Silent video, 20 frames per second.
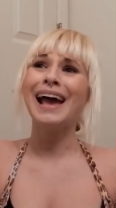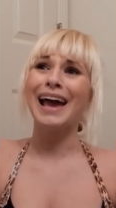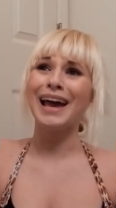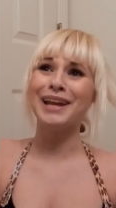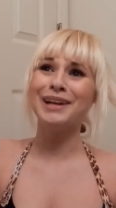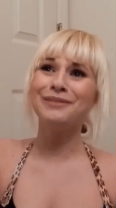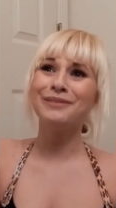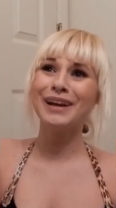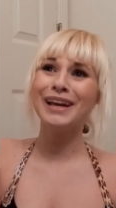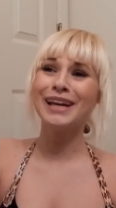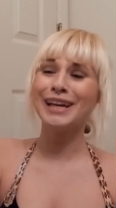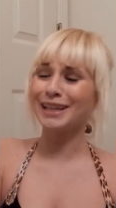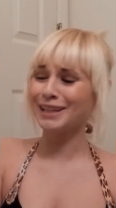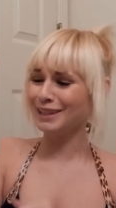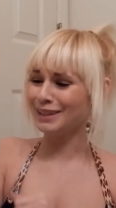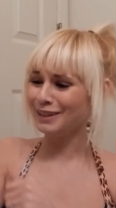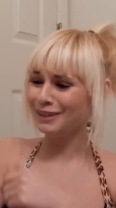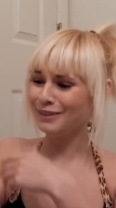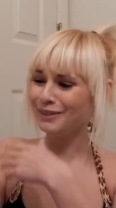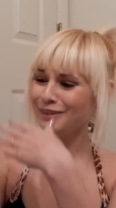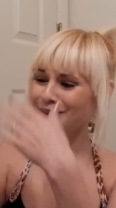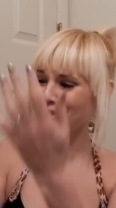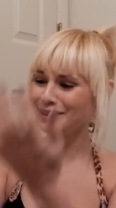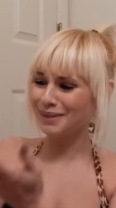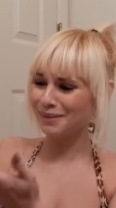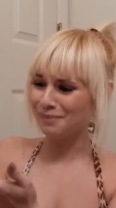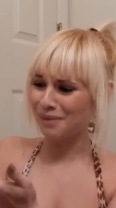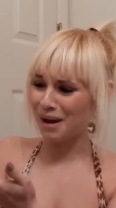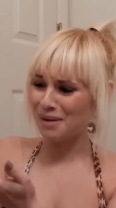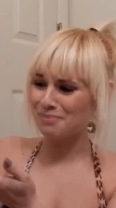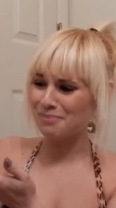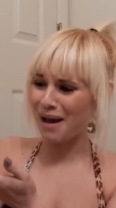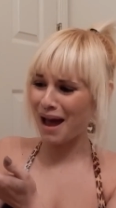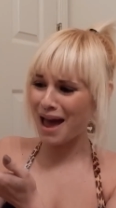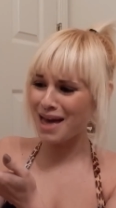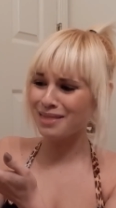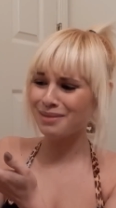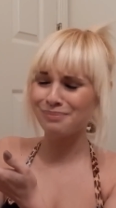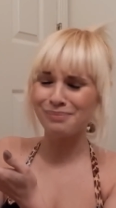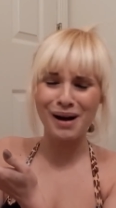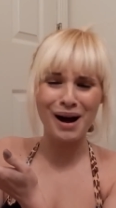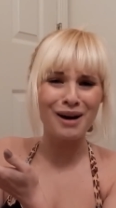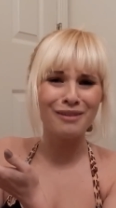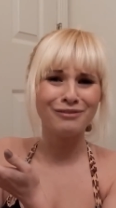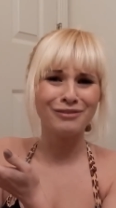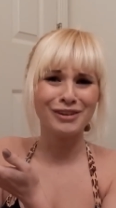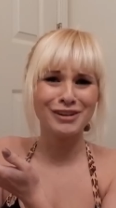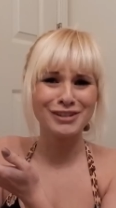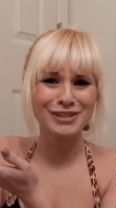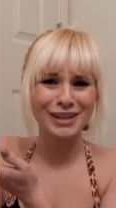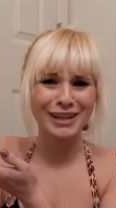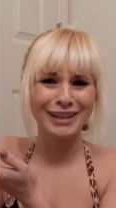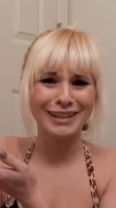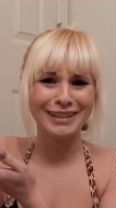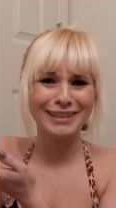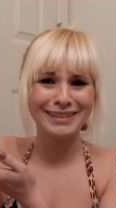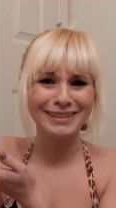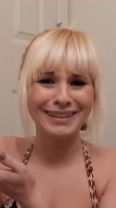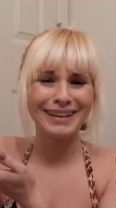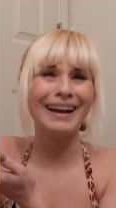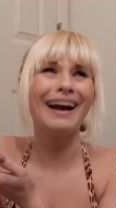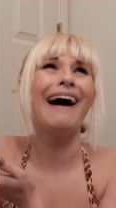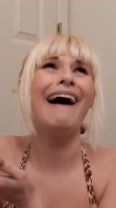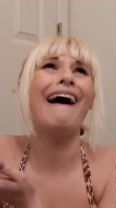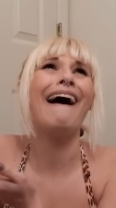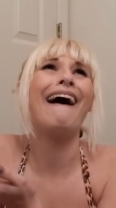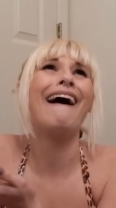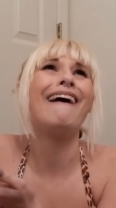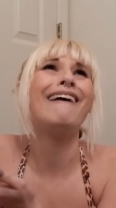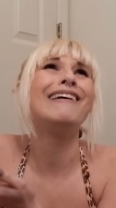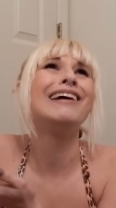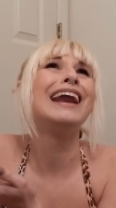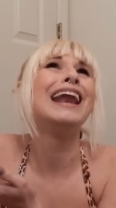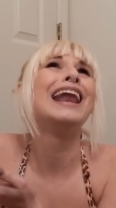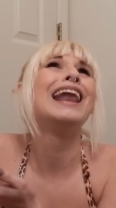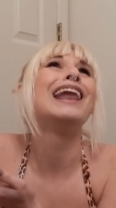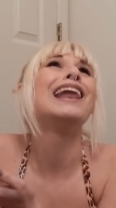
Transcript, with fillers: and we can lose my bath bomb virginity. Oh